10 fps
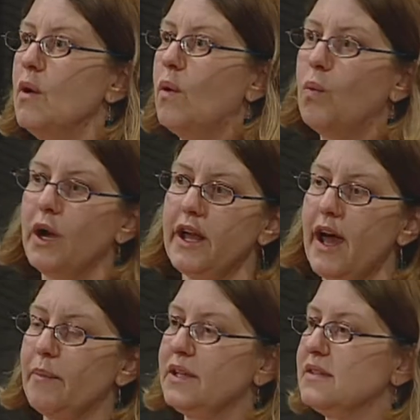well, what
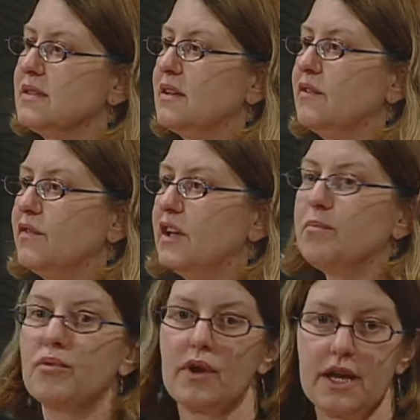happens if
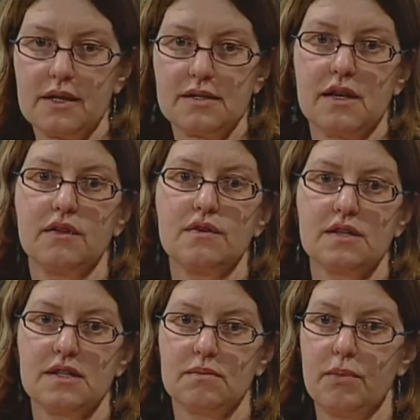it breaks and there's a
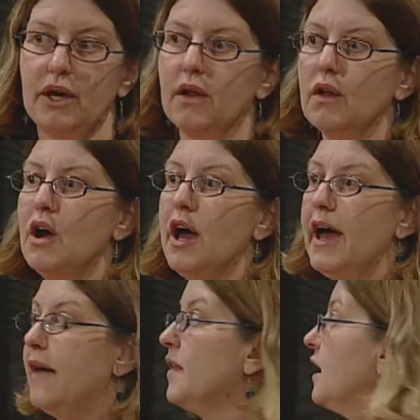spill? And